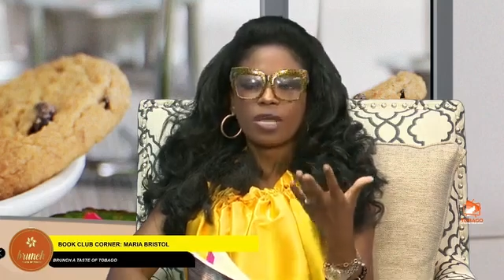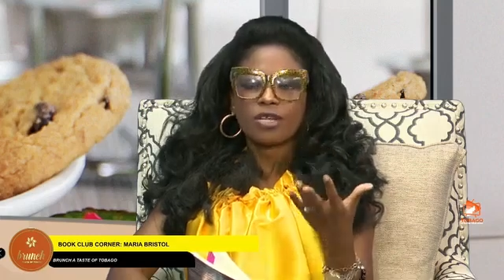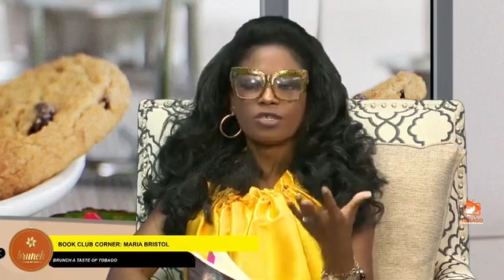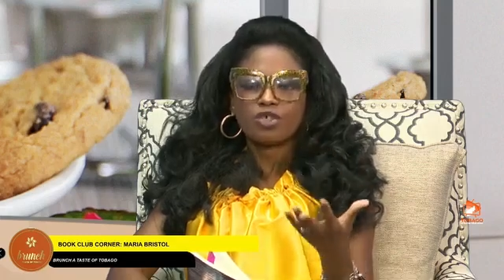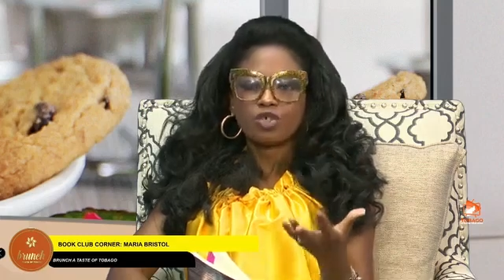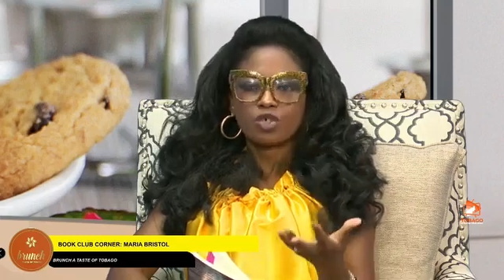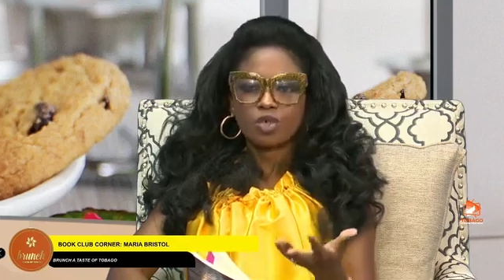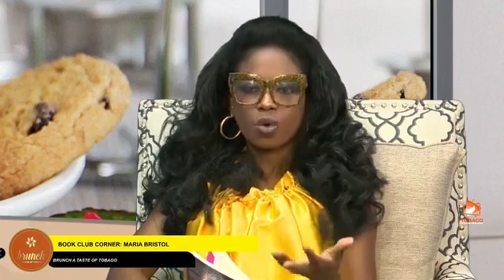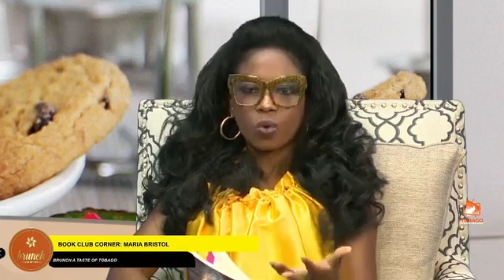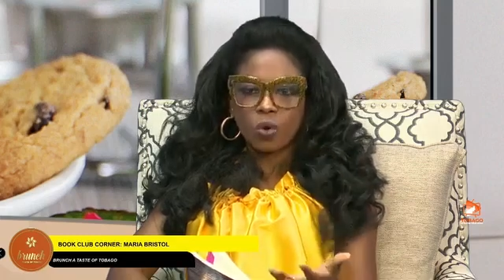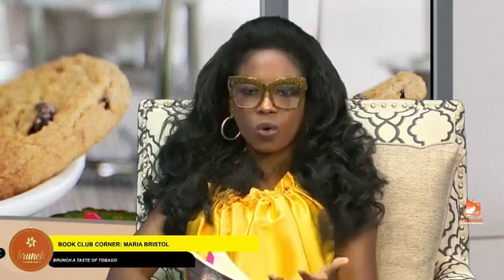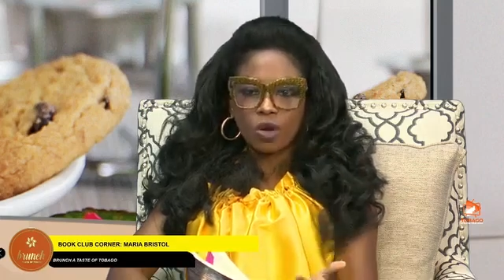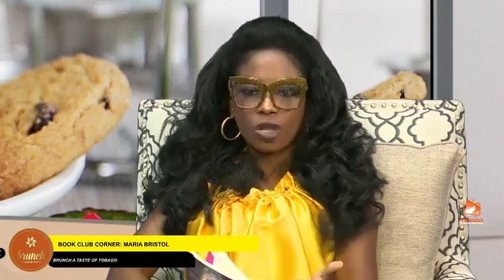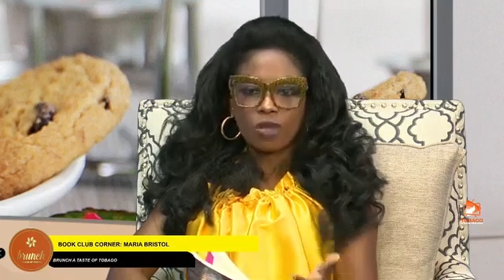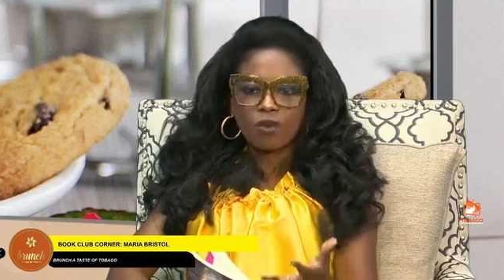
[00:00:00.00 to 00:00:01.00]

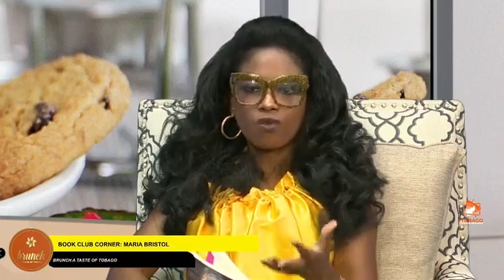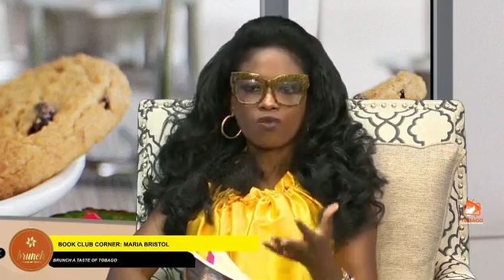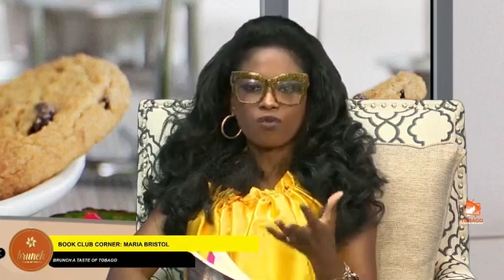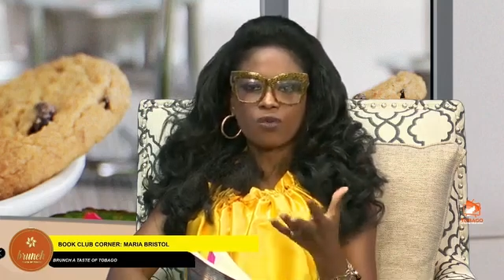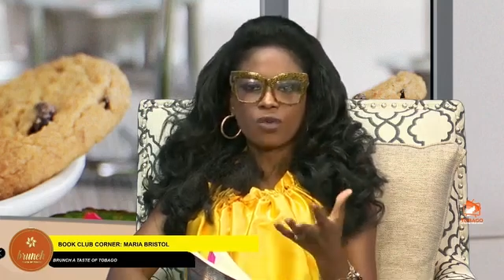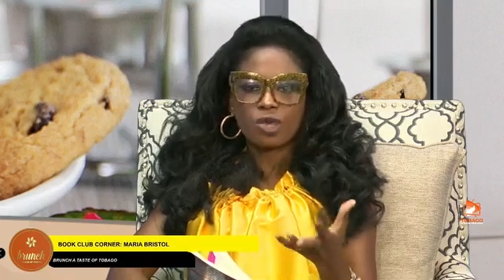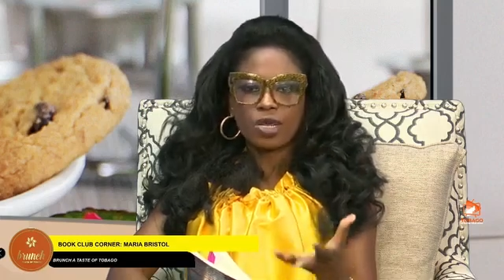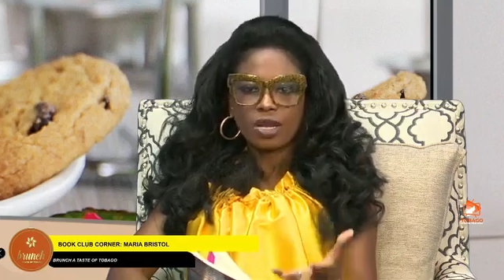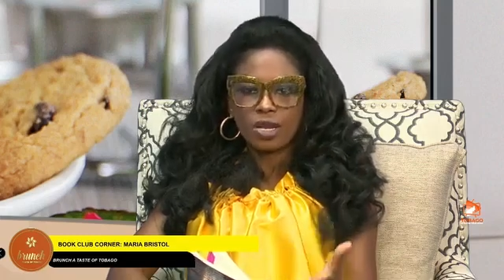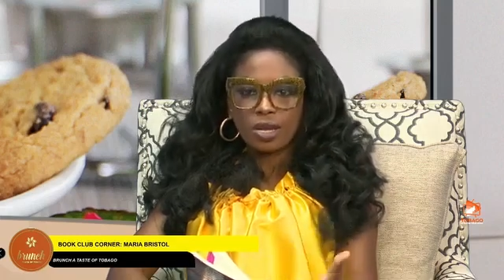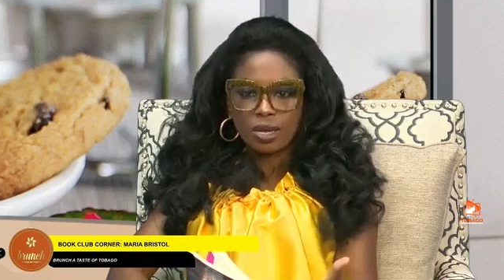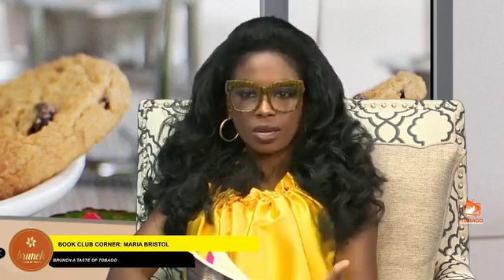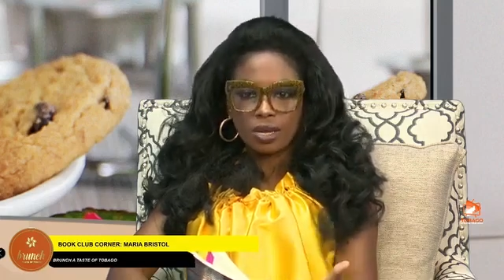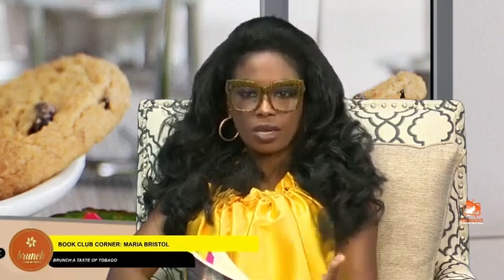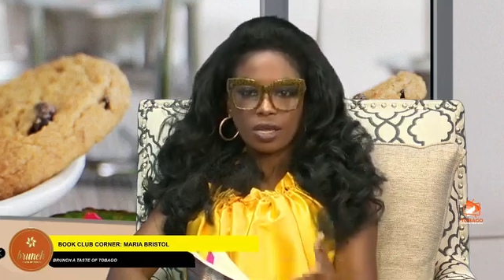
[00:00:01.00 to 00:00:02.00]
Enjoy
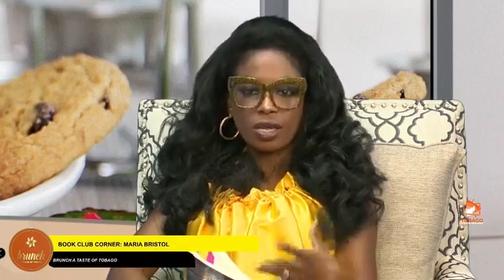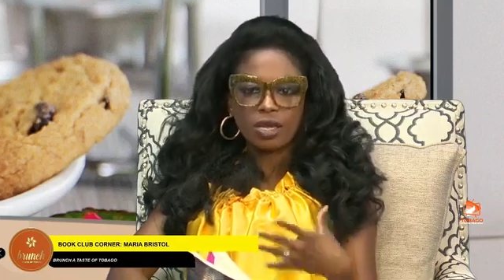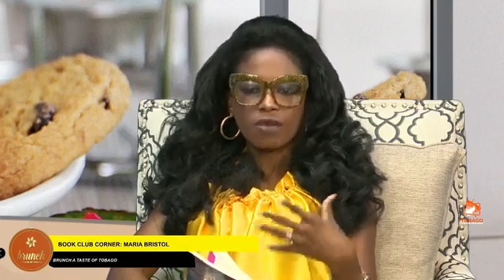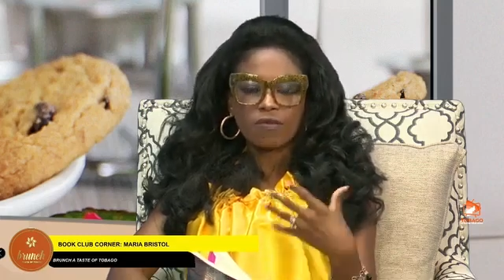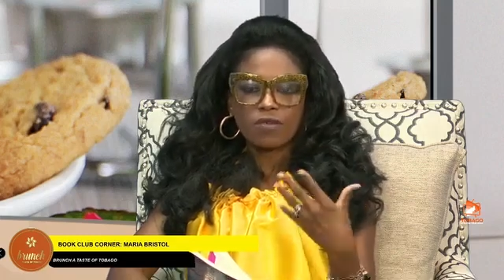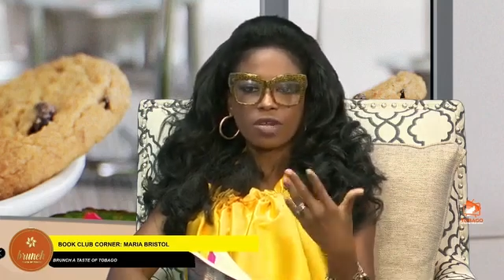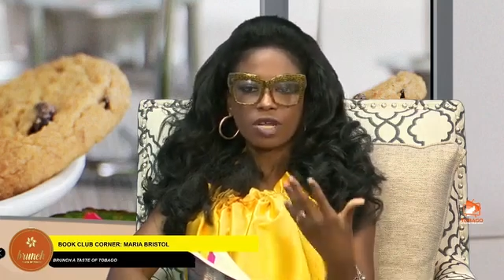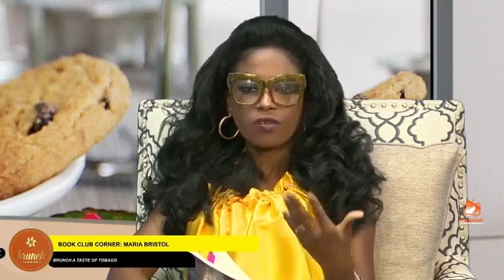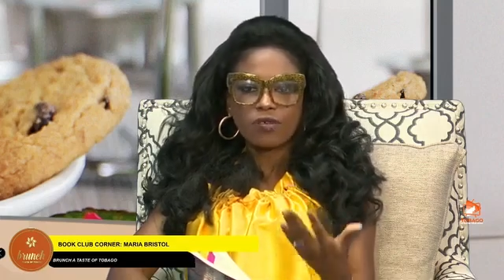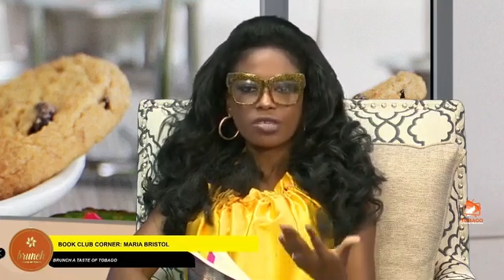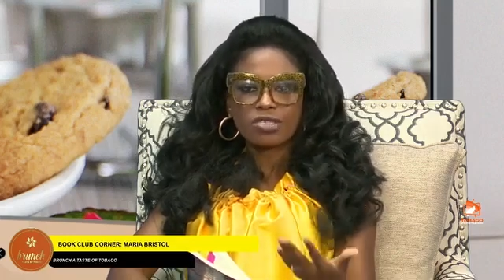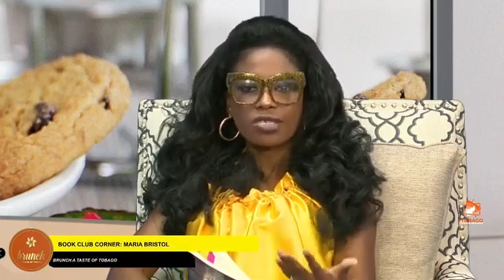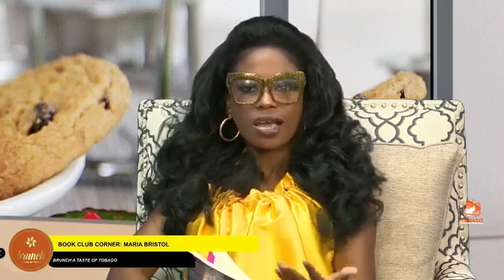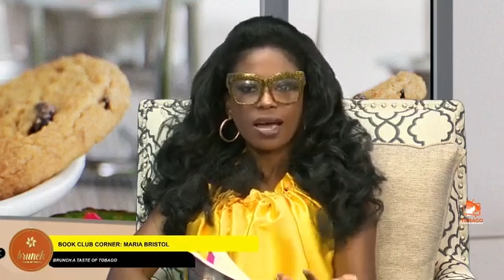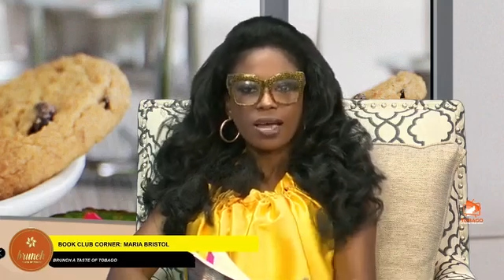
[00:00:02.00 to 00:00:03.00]
reading. Even in
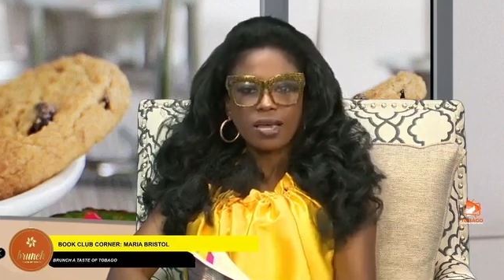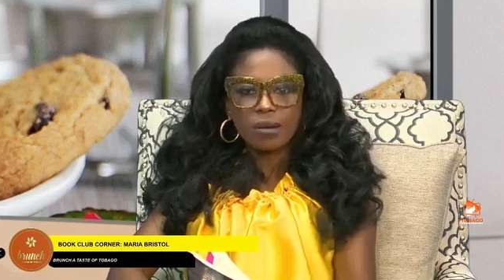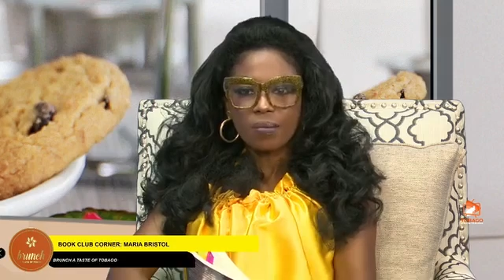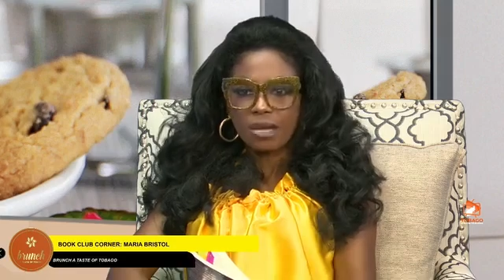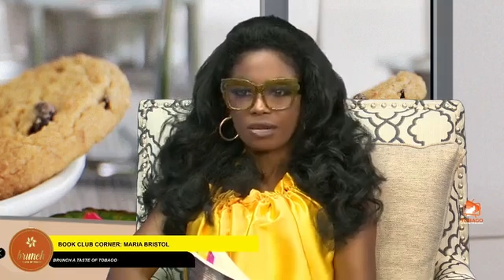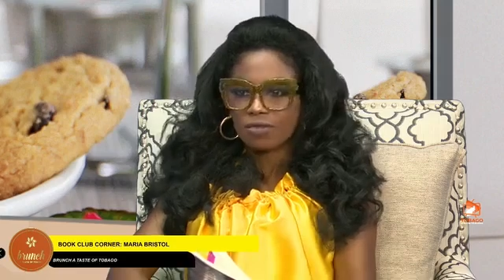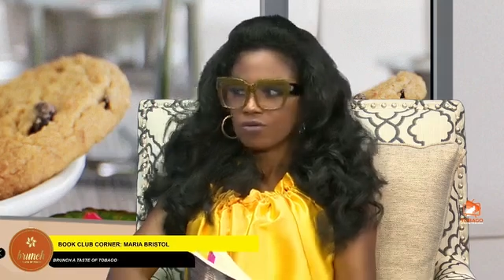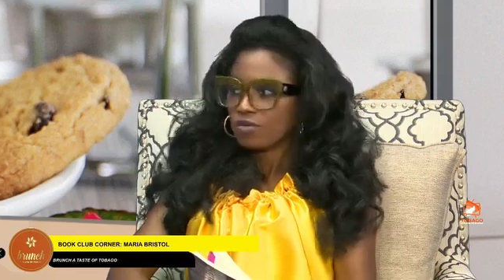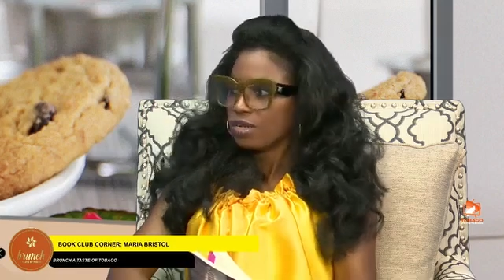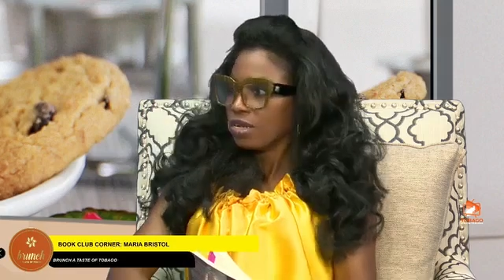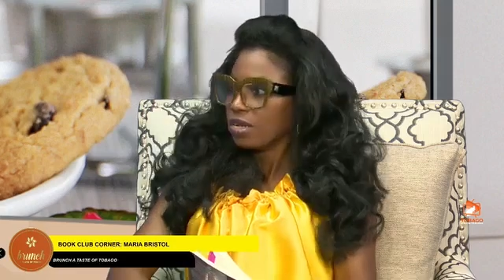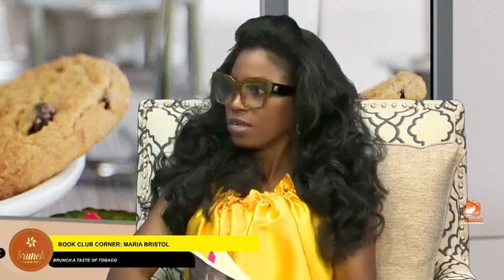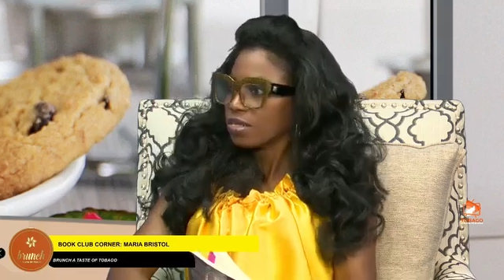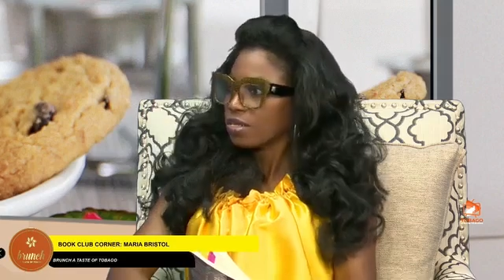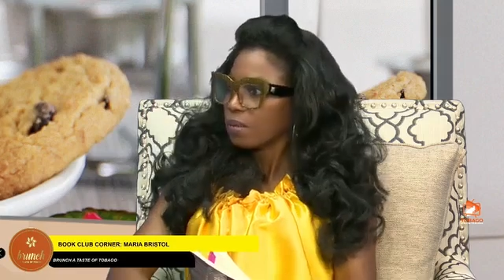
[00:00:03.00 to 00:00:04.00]
retirement,
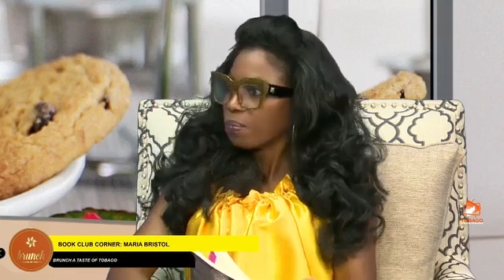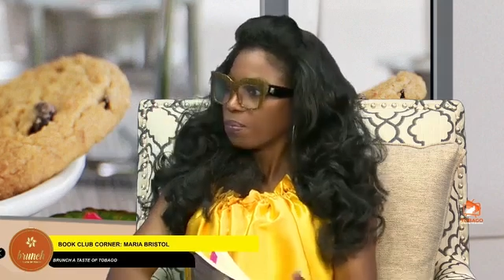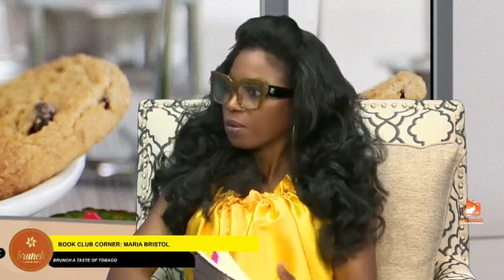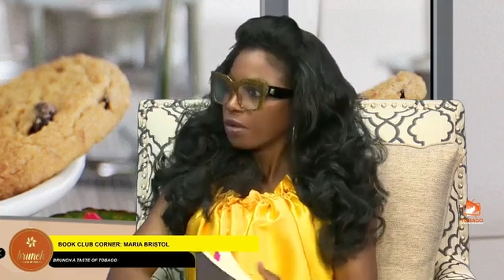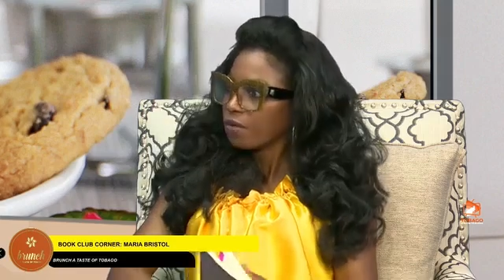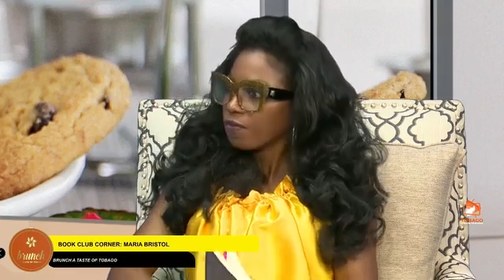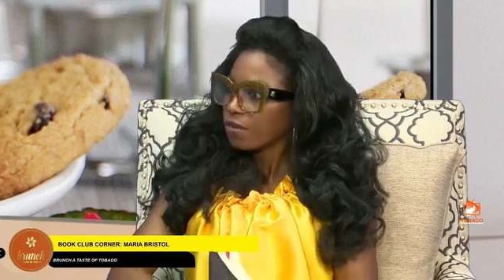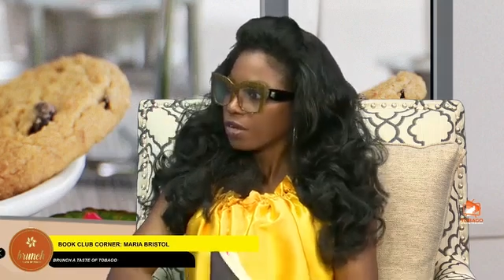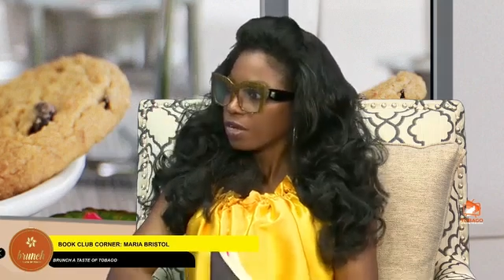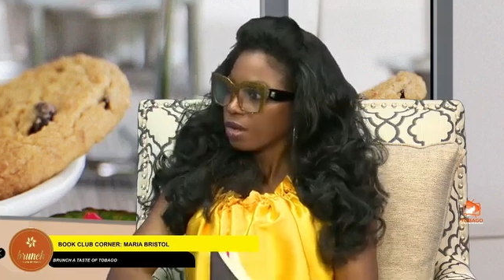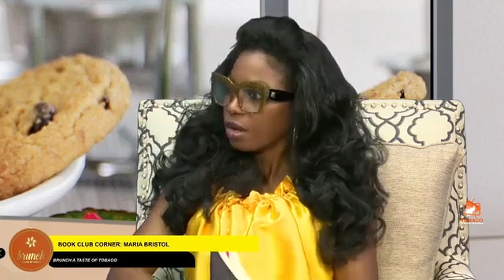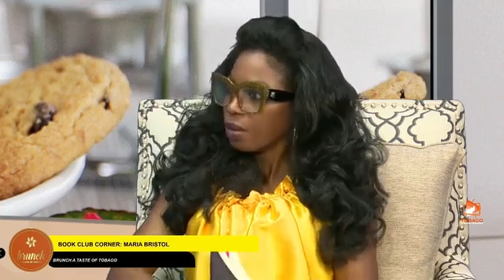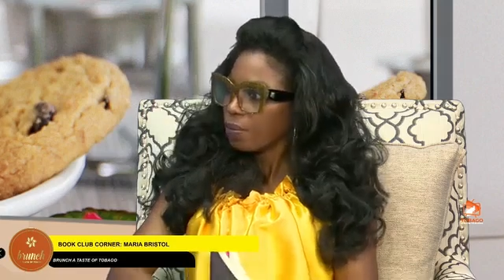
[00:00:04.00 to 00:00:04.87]
reading is a perfect